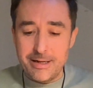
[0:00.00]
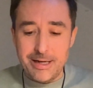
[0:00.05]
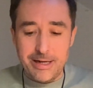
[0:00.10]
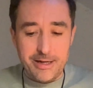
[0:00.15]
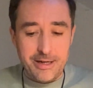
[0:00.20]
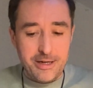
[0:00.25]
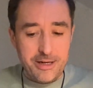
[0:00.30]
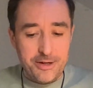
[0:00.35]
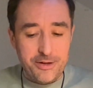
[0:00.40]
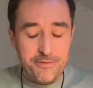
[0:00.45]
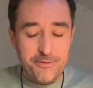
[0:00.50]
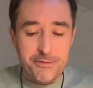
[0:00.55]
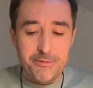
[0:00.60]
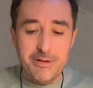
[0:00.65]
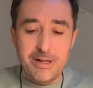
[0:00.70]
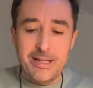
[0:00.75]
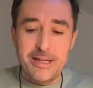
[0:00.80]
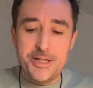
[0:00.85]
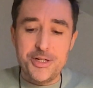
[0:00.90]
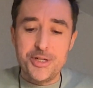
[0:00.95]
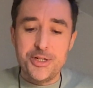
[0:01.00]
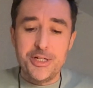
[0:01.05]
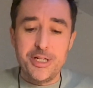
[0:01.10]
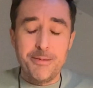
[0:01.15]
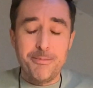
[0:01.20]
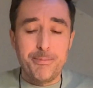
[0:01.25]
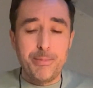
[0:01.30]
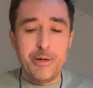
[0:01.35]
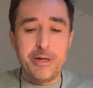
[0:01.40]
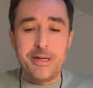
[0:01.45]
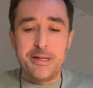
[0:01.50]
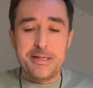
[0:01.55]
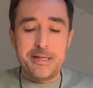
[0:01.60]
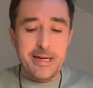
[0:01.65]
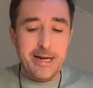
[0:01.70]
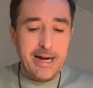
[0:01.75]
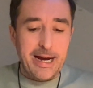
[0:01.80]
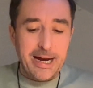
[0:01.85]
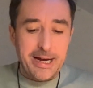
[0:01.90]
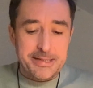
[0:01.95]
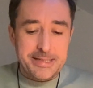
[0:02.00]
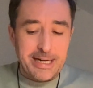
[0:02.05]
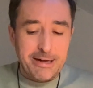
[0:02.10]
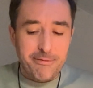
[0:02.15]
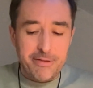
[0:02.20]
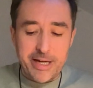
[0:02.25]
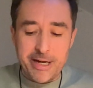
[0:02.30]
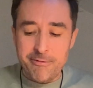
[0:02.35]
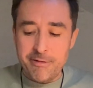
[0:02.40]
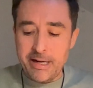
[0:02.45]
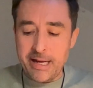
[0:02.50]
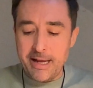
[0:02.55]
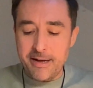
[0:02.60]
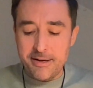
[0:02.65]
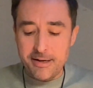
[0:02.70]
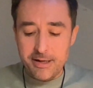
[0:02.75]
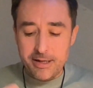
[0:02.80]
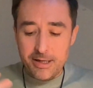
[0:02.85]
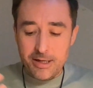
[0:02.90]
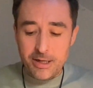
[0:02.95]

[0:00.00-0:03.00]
another relationship, put your heart out there again?